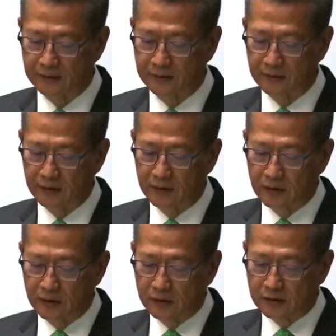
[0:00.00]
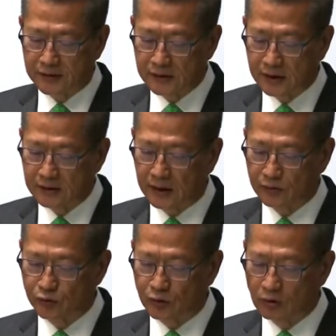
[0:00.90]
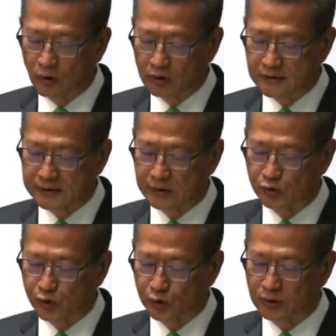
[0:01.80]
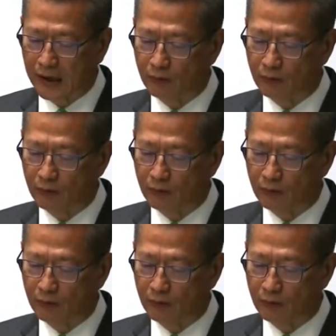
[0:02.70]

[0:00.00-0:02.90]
over a period of up to five years with an interest rate fixed